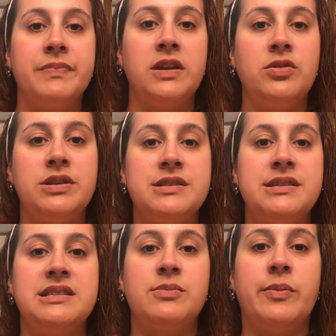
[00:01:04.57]
and you can
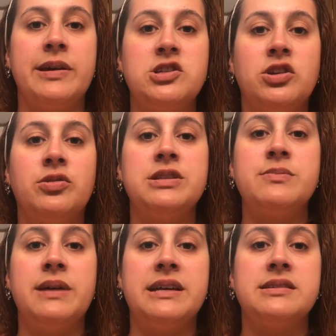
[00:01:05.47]
see some of my
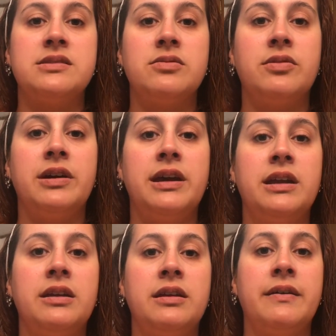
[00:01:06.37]
children's mess
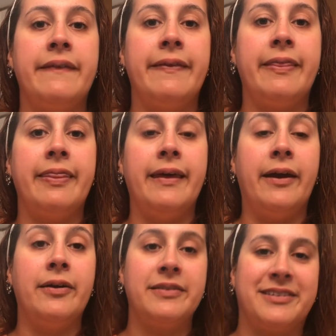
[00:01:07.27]
right
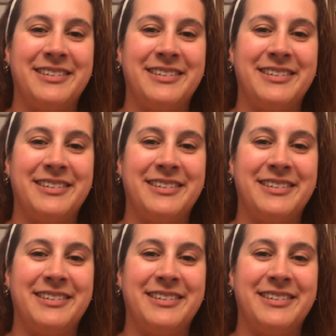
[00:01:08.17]
there.